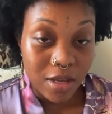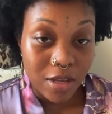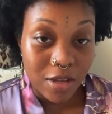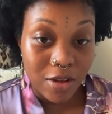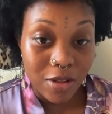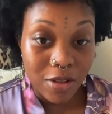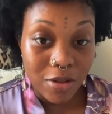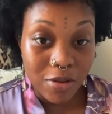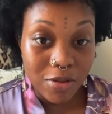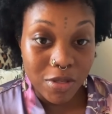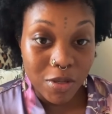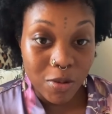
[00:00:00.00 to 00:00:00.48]

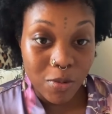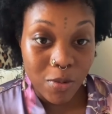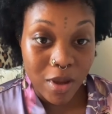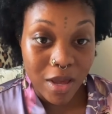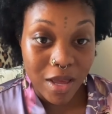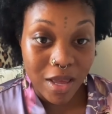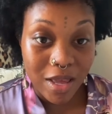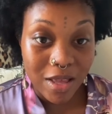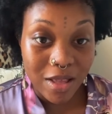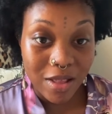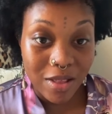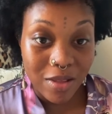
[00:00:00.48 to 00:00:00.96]
You're losing
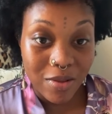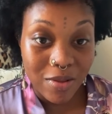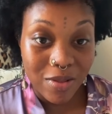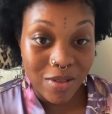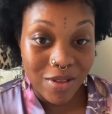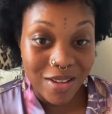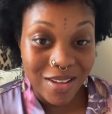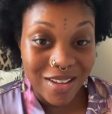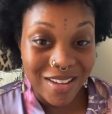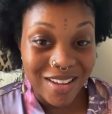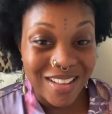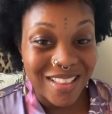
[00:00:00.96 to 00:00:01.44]
weight, you
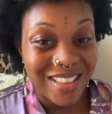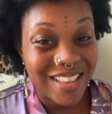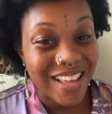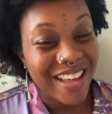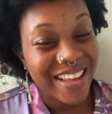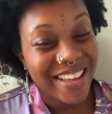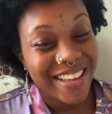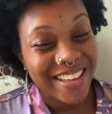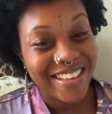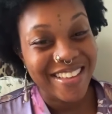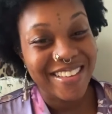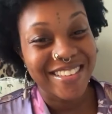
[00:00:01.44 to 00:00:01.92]
look good.
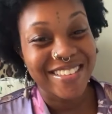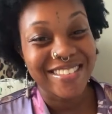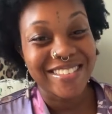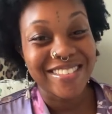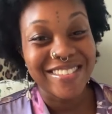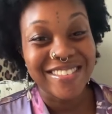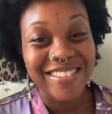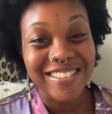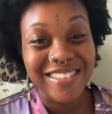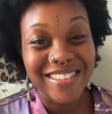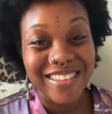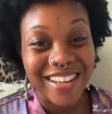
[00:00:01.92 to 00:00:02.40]
Thank you.
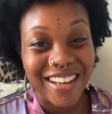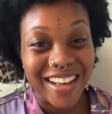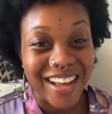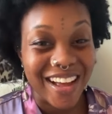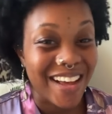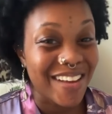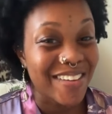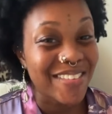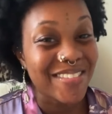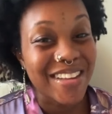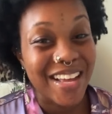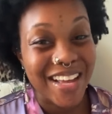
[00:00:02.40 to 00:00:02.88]

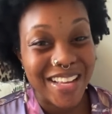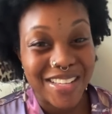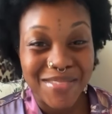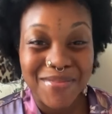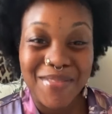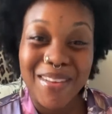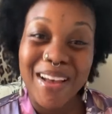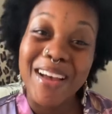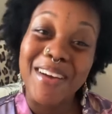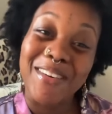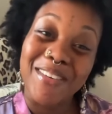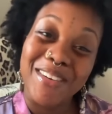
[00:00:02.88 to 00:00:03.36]
I, that's
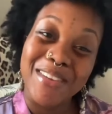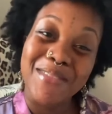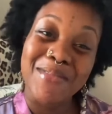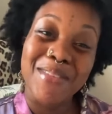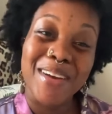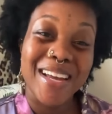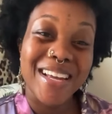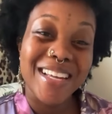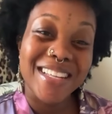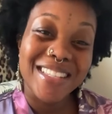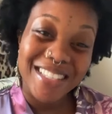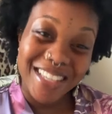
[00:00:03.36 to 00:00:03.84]
my one of
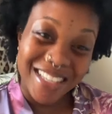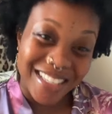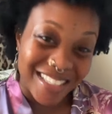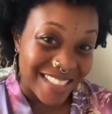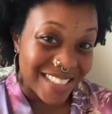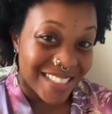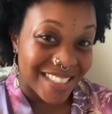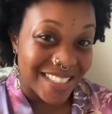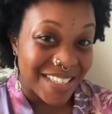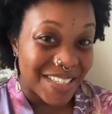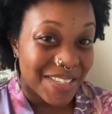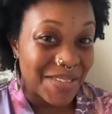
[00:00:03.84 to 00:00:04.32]
my
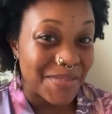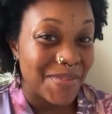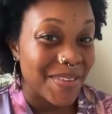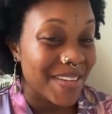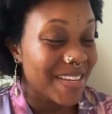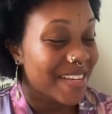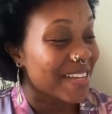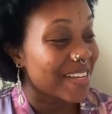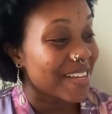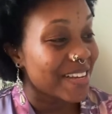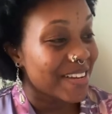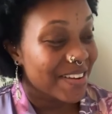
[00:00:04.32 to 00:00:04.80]
intentions,
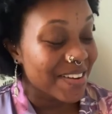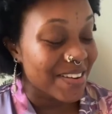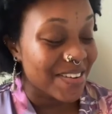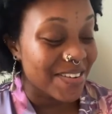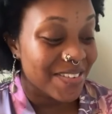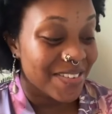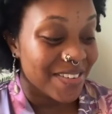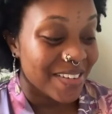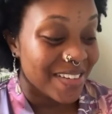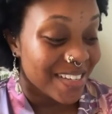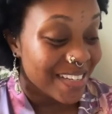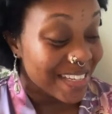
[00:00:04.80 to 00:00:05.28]
but you
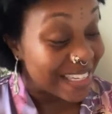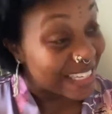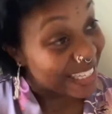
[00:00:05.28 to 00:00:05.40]
know,